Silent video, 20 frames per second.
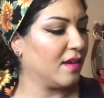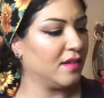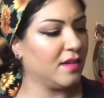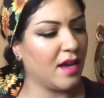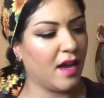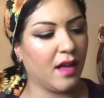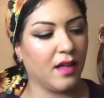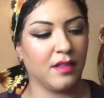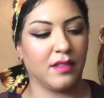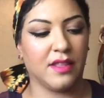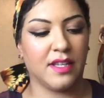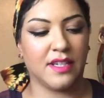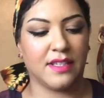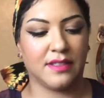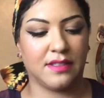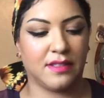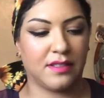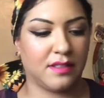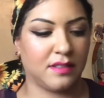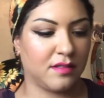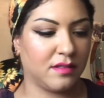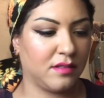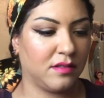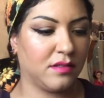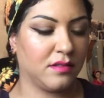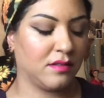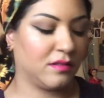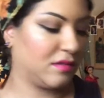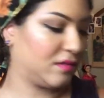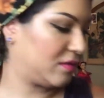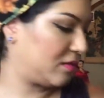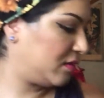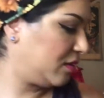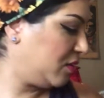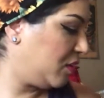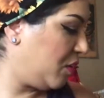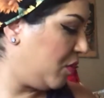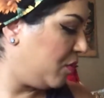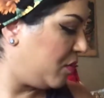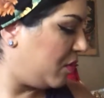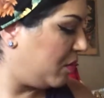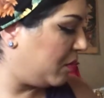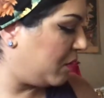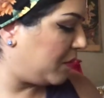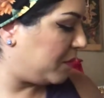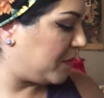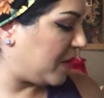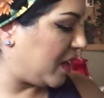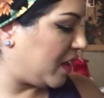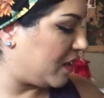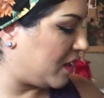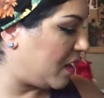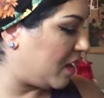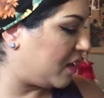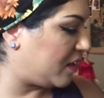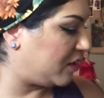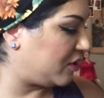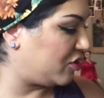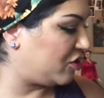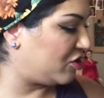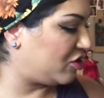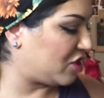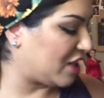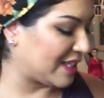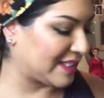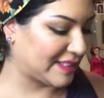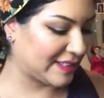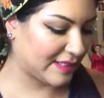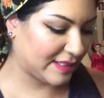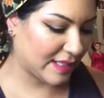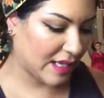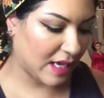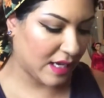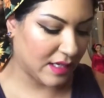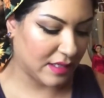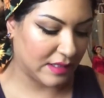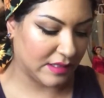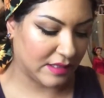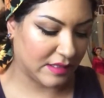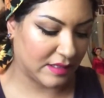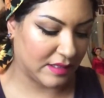Now this Coco Cabana Jet Set,